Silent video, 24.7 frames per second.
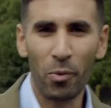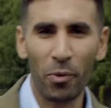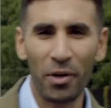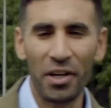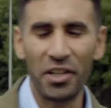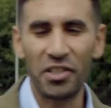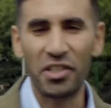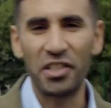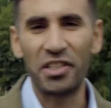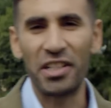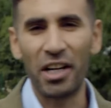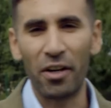We
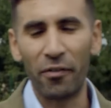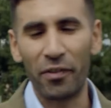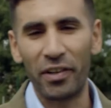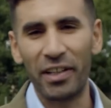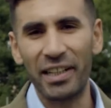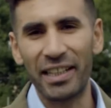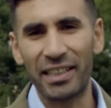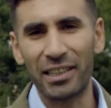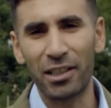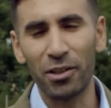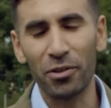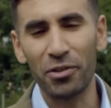wanted to delve
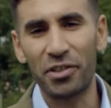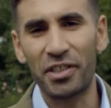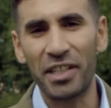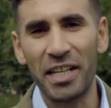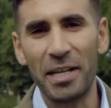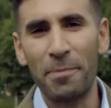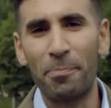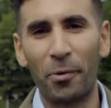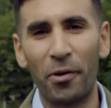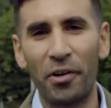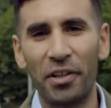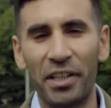a little
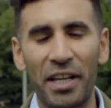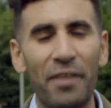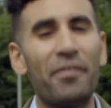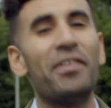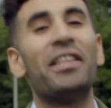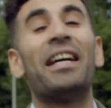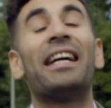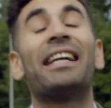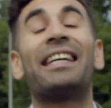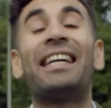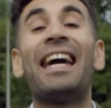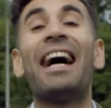deeper and
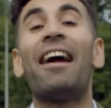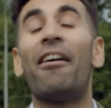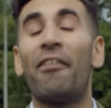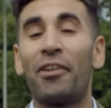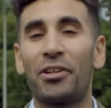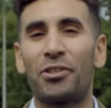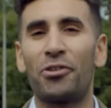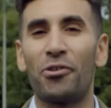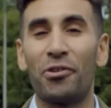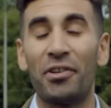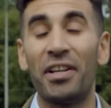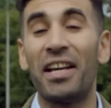give you that
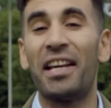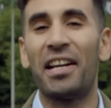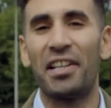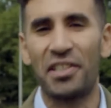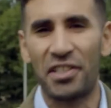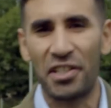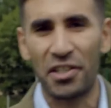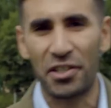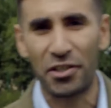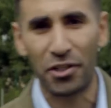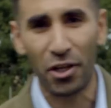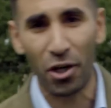character
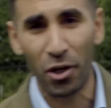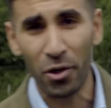analysis,